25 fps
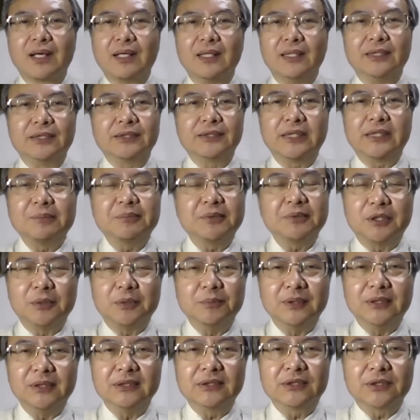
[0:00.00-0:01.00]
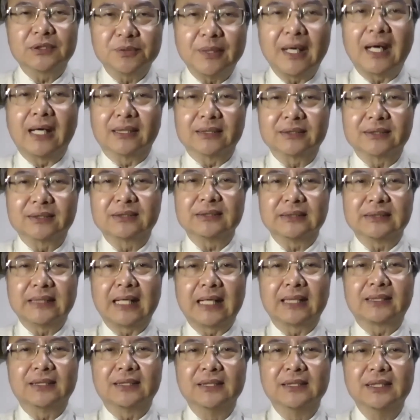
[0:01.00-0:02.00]
It seemed to me, to us,
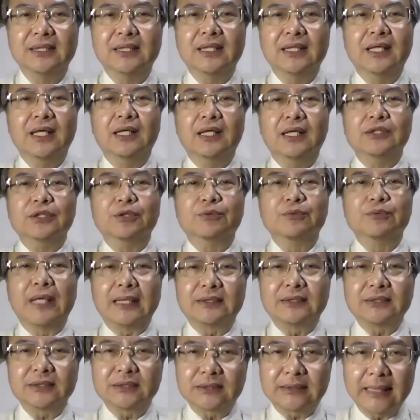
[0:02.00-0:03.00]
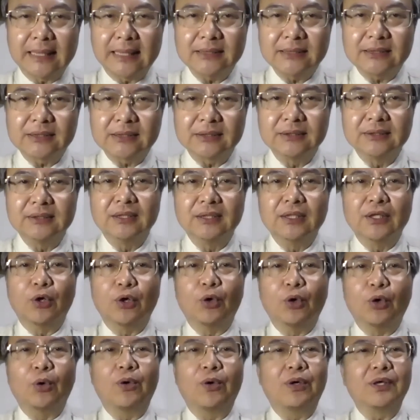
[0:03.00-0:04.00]
that United States
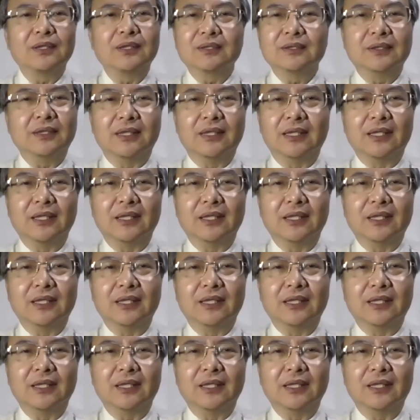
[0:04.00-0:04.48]
or